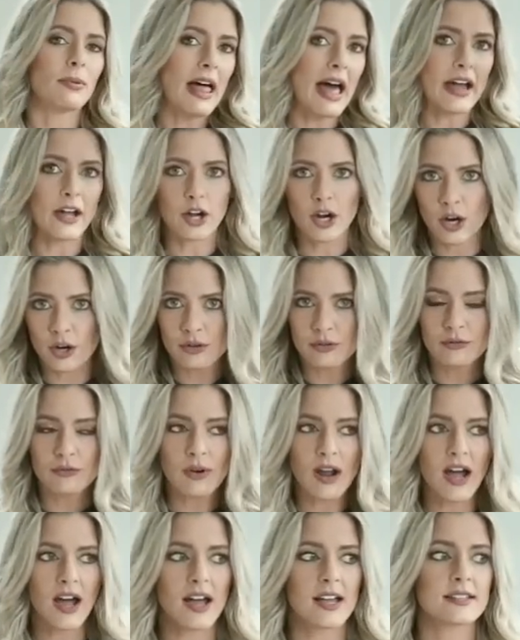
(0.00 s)
black curtain
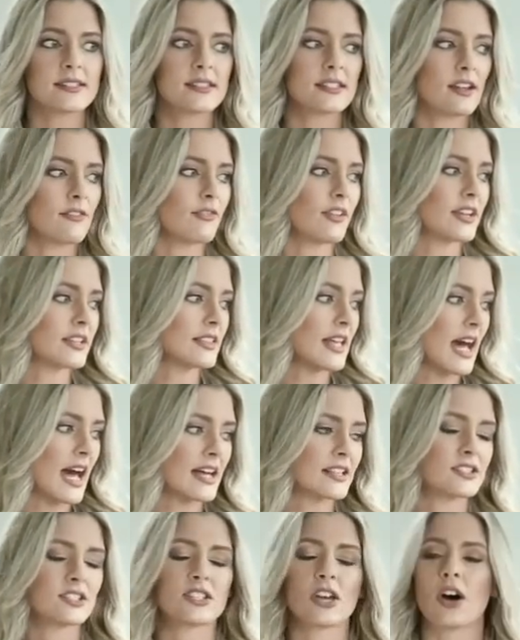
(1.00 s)
rods, stuff like
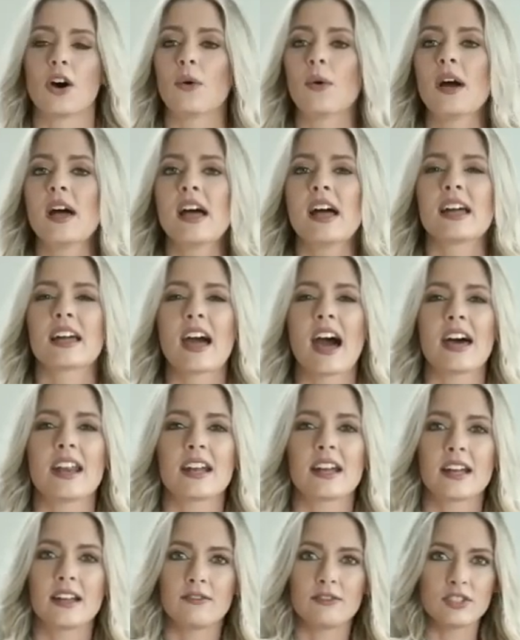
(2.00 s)
that. So kind
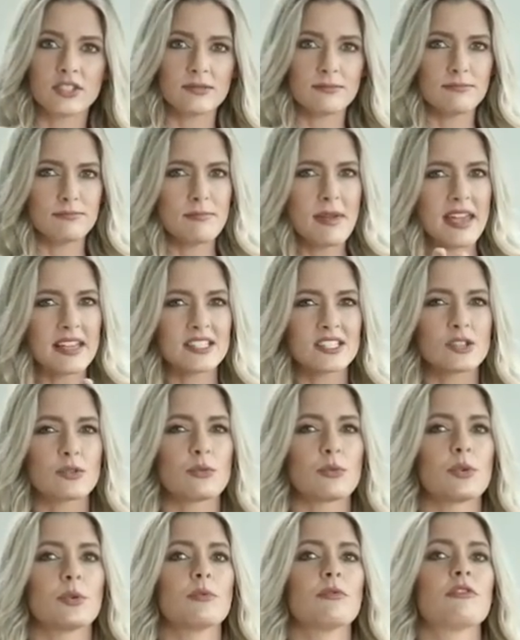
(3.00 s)
of makes the
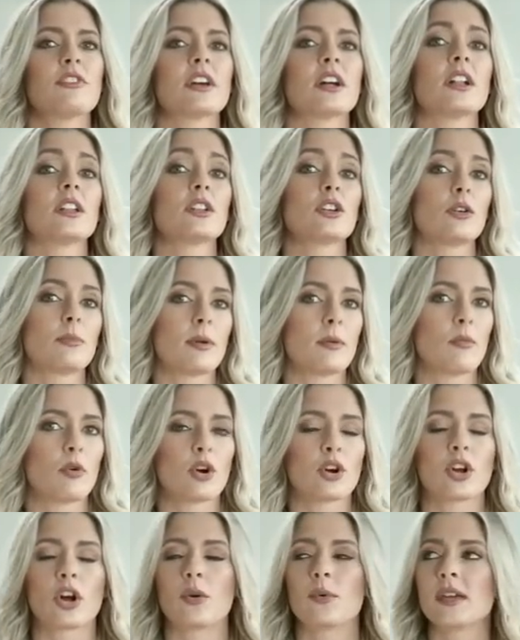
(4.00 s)
room feel a little bit
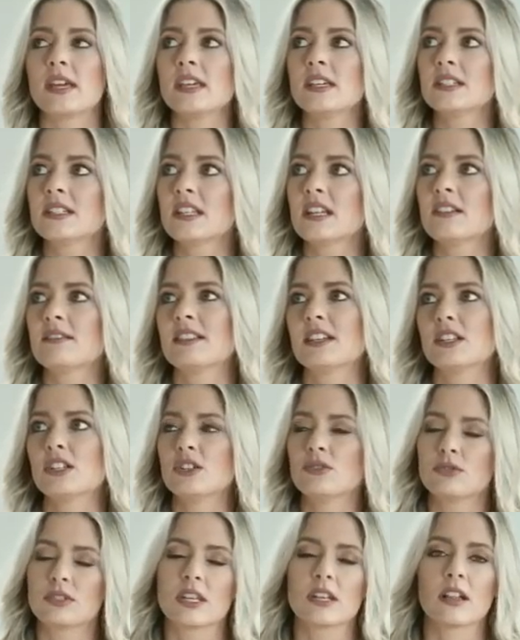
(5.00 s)
more cohesive than
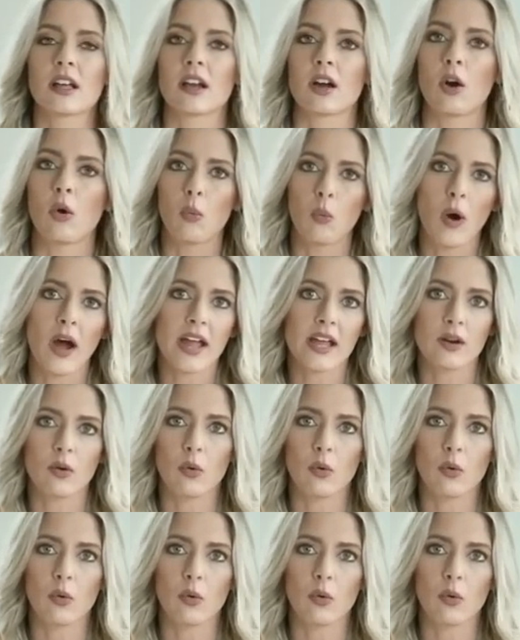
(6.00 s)
using like a white